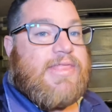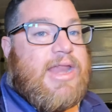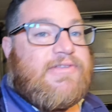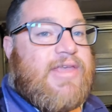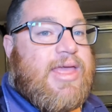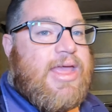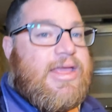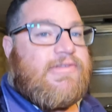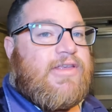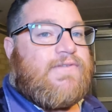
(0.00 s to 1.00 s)
you, that is the
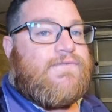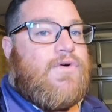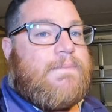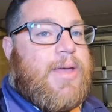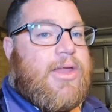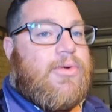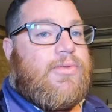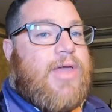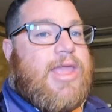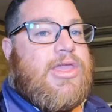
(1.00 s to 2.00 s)
easiest foot pedal
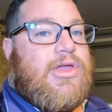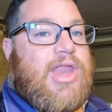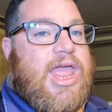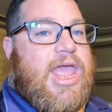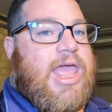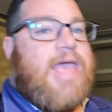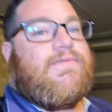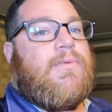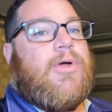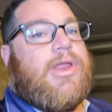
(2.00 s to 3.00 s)
that you could
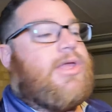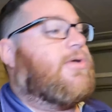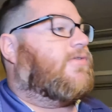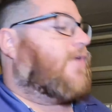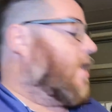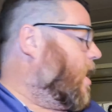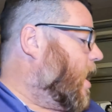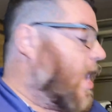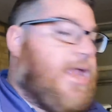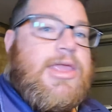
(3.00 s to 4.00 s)
ever want to use.
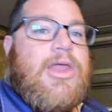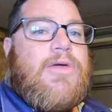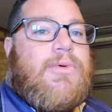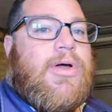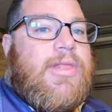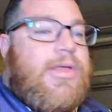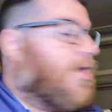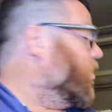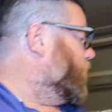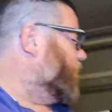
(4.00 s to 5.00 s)
And you know what?
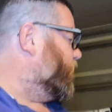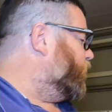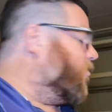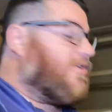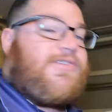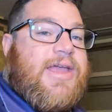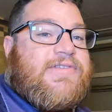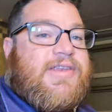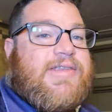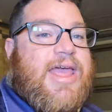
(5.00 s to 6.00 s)
These
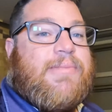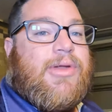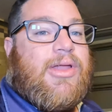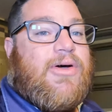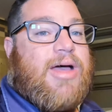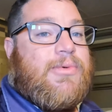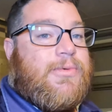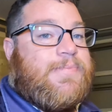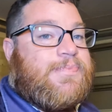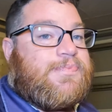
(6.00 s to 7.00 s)
Watersnakes are damn reliable.